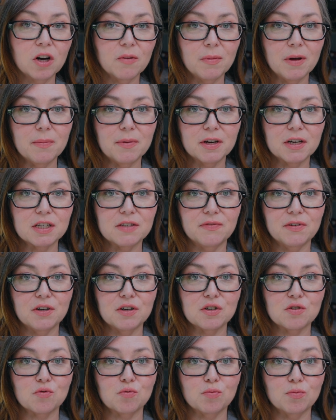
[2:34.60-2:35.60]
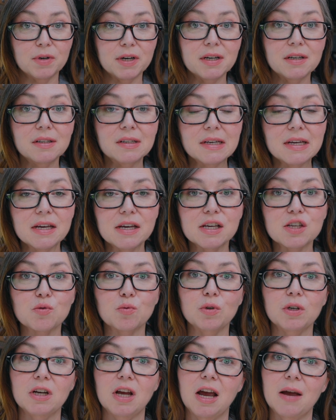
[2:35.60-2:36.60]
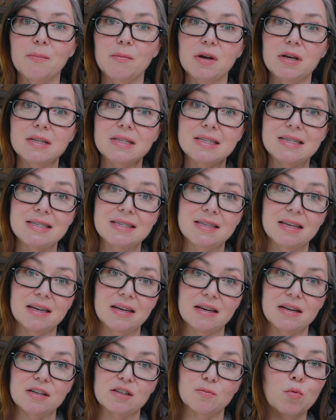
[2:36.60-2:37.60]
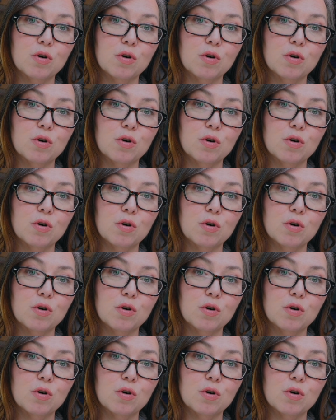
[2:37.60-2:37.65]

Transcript: of my biggest fears really is when I'm in cities,